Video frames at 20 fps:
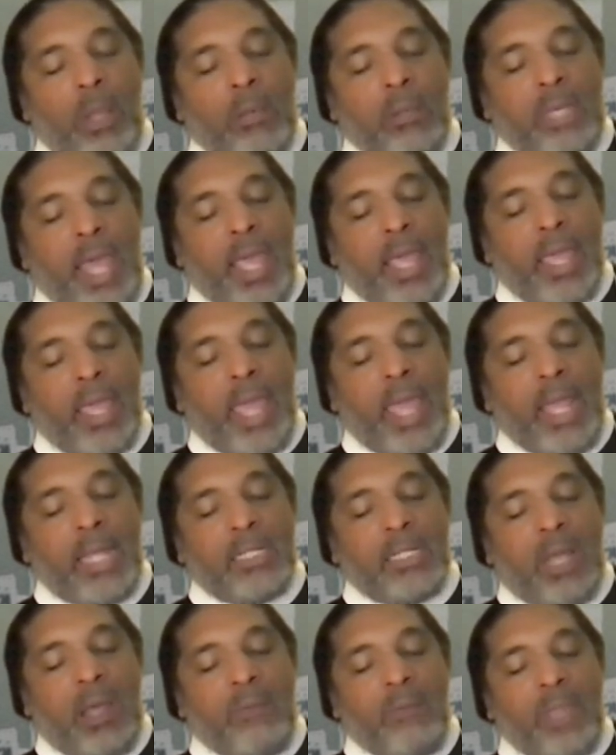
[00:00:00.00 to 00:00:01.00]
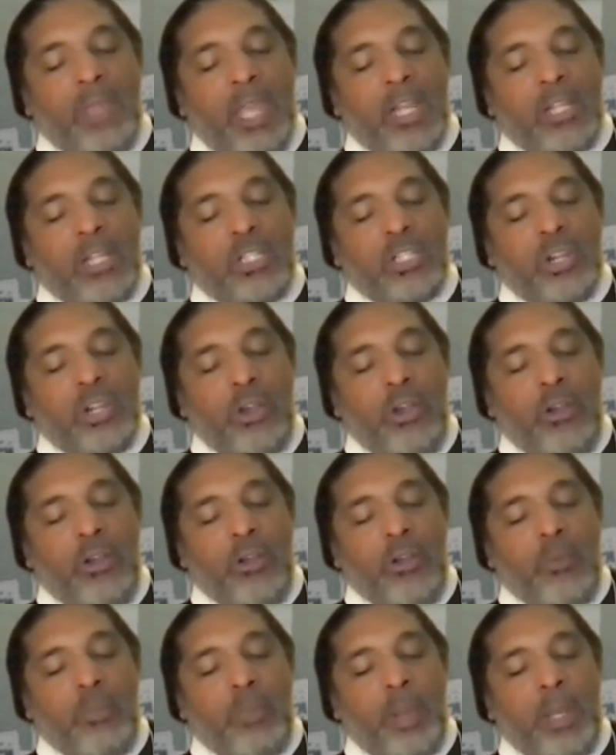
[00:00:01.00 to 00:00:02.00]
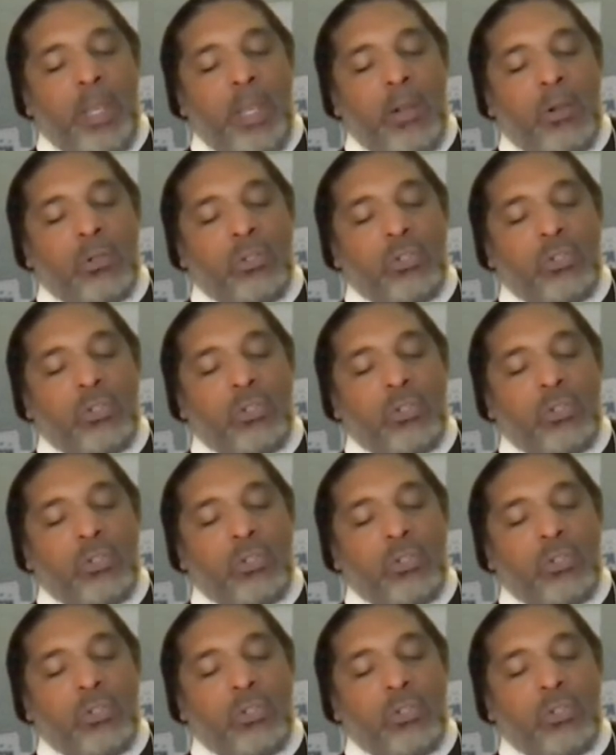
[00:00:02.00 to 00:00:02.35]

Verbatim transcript: decades of internal political